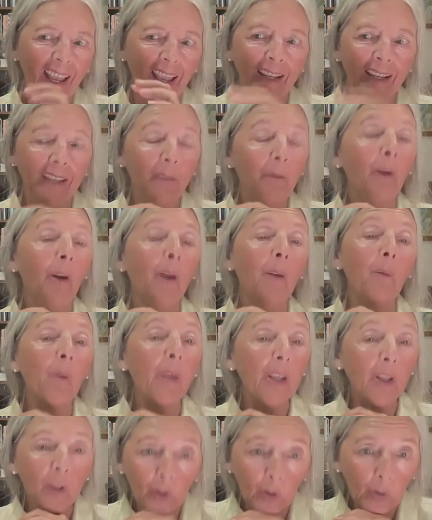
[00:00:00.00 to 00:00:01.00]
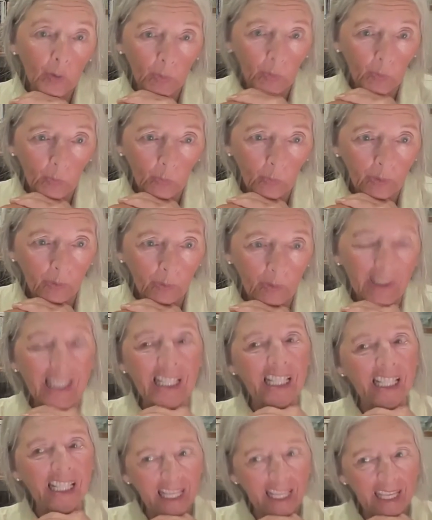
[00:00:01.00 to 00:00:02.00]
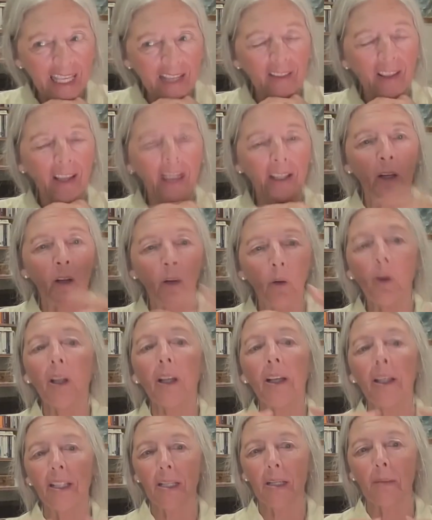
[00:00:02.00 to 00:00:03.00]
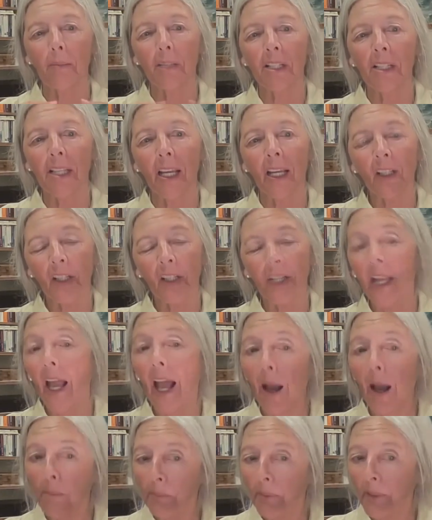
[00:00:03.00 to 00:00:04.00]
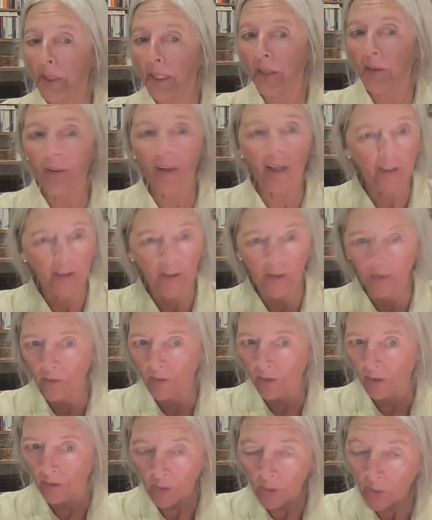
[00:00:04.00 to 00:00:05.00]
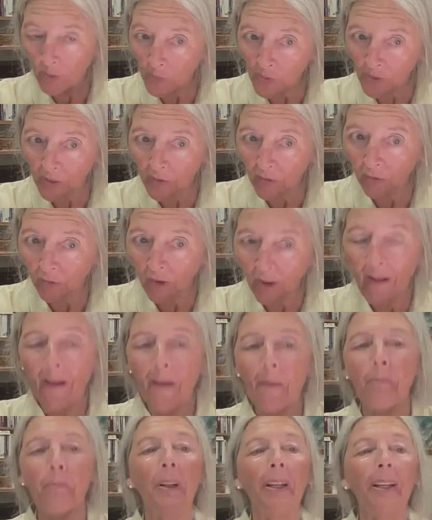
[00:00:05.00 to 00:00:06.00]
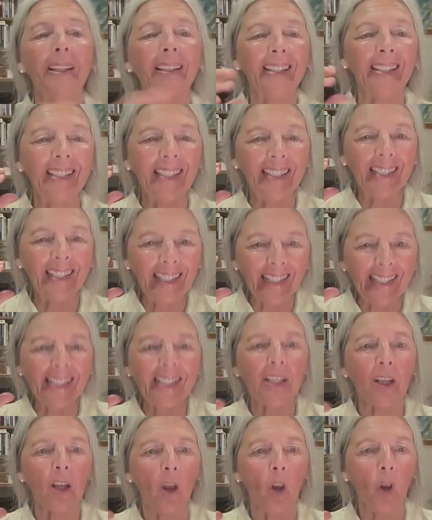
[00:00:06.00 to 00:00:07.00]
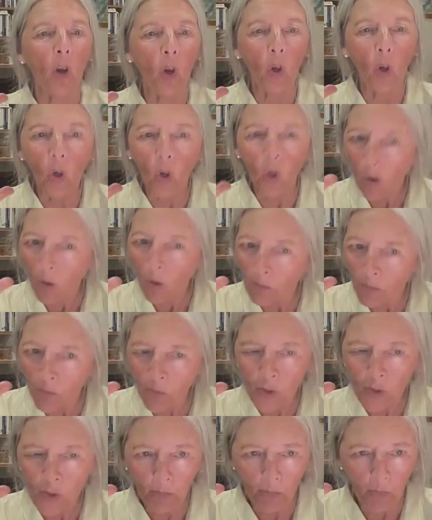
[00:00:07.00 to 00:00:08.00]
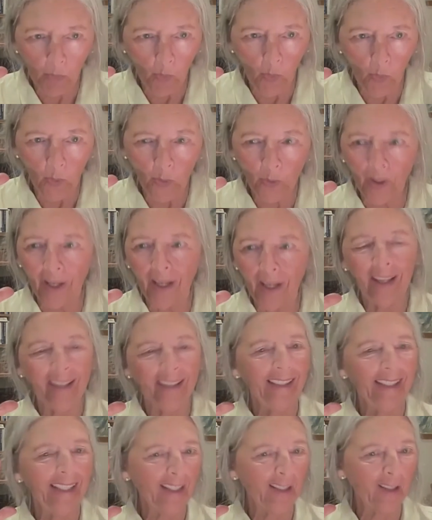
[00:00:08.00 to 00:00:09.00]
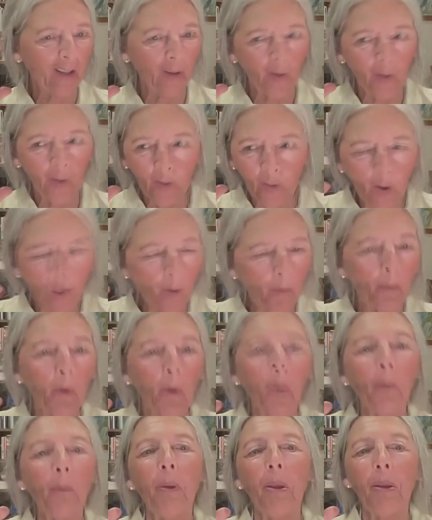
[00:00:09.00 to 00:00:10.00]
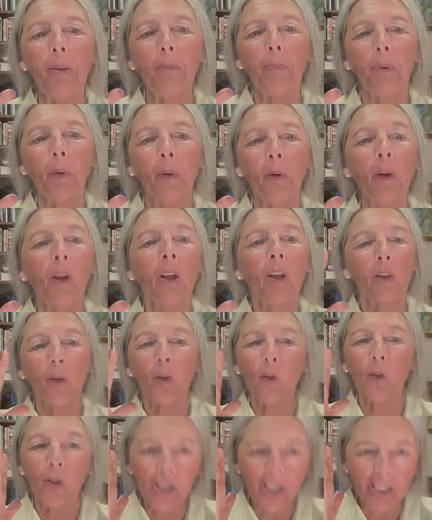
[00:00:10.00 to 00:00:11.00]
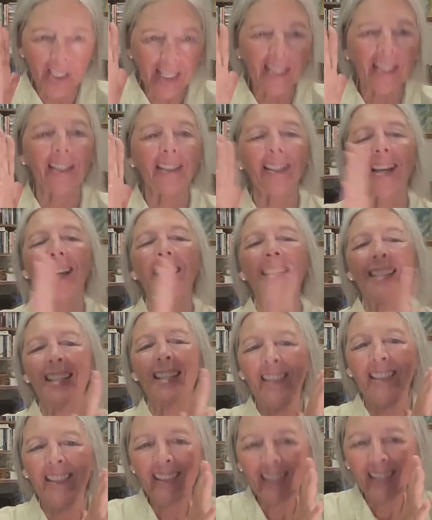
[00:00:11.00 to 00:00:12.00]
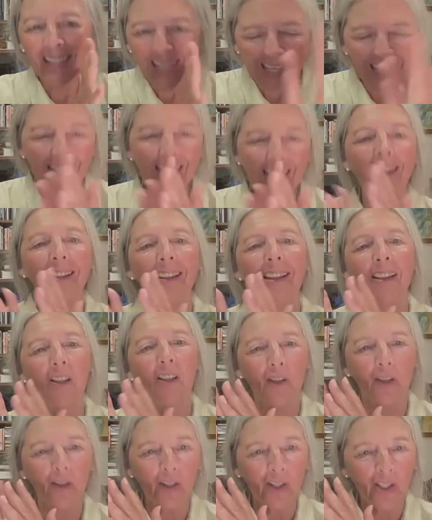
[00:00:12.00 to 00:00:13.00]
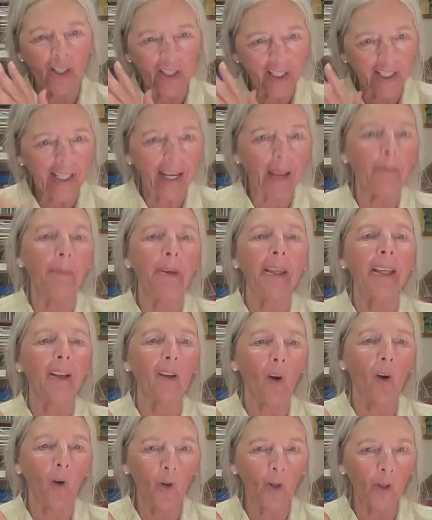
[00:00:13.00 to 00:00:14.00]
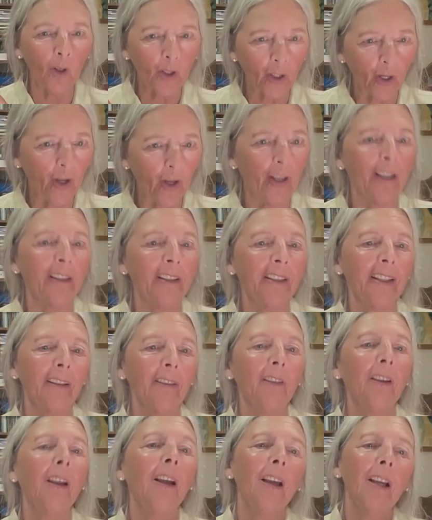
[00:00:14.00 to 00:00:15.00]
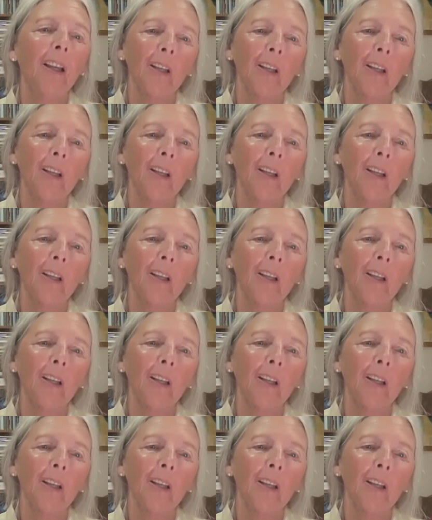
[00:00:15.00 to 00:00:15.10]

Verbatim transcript: And when we do, we will see that localism is actually happening right under our noses, but it needs a lot more support, needs a lot more people to see it as the systemic alternative